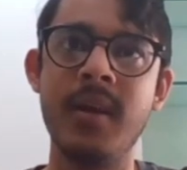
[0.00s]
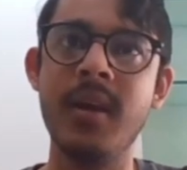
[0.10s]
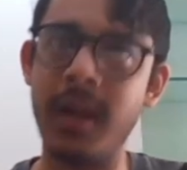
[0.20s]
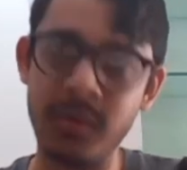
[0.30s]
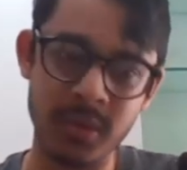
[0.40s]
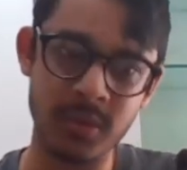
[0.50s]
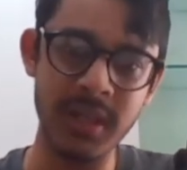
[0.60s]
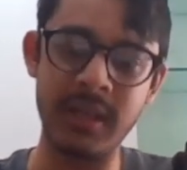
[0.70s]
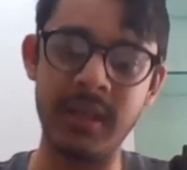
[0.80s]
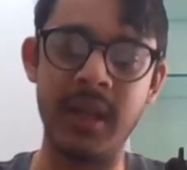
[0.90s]
It was
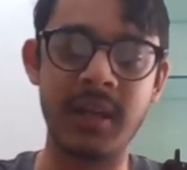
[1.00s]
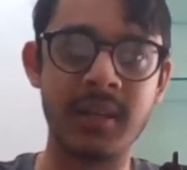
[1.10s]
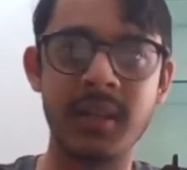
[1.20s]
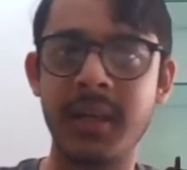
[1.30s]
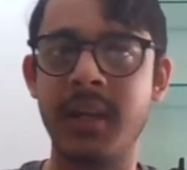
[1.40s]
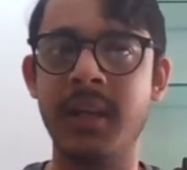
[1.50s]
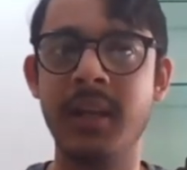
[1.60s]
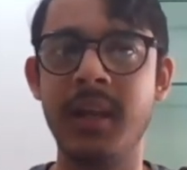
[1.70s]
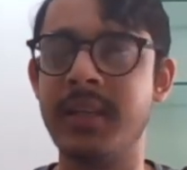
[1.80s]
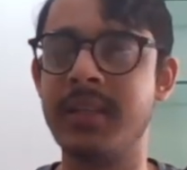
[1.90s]
only later that I
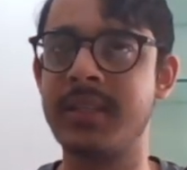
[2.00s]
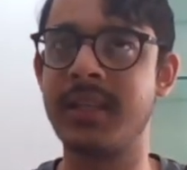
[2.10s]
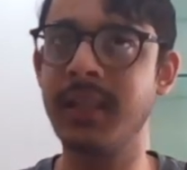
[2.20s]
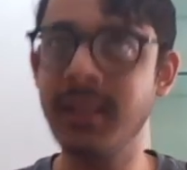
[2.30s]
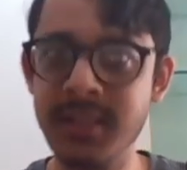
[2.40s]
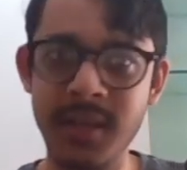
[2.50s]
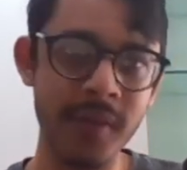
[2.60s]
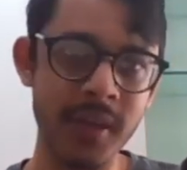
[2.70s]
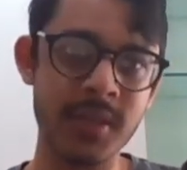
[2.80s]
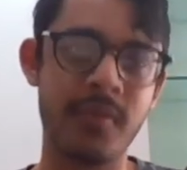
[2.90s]
realized that the
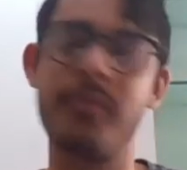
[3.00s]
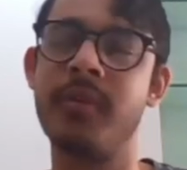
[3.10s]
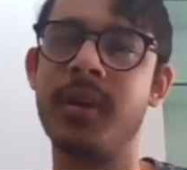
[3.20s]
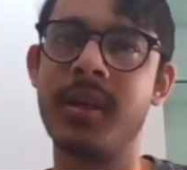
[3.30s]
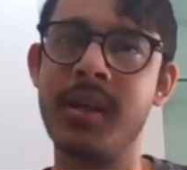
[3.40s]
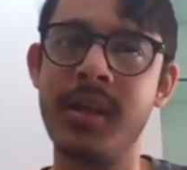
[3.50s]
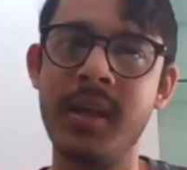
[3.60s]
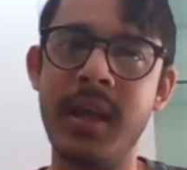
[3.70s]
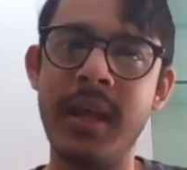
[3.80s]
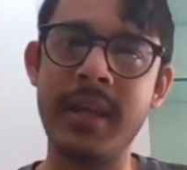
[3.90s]
suffix of a word
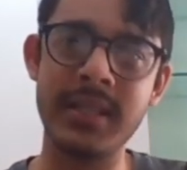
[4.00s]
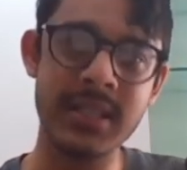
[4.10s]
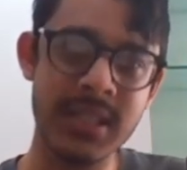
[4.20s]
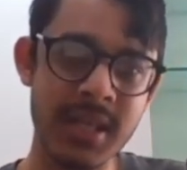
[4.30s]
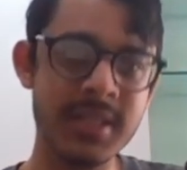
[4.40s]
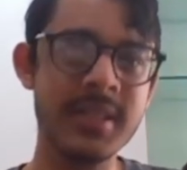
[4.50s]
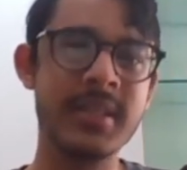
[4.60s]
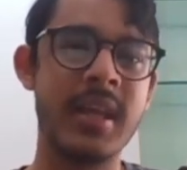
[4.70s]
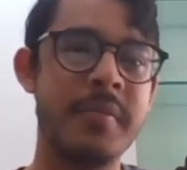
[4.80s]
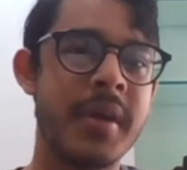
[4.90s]
is just the
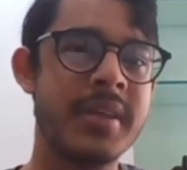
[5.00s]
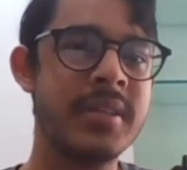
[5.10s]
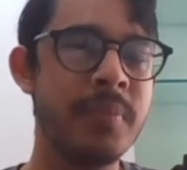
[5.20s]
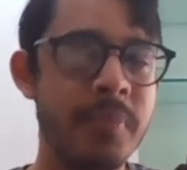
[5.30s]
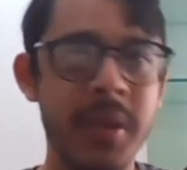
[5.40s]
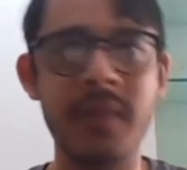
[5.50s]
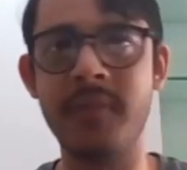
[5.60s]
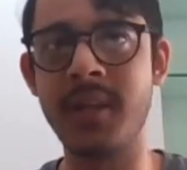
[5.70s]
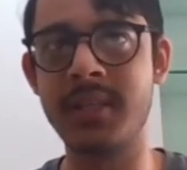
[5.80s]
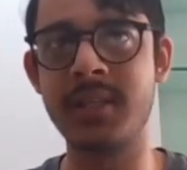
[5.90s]
same as the
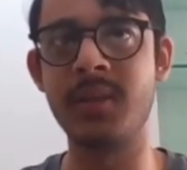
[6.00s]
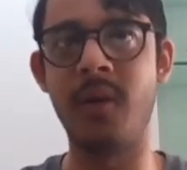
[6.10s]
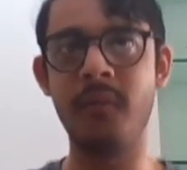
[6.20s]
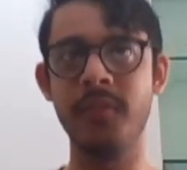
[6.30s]
prefix of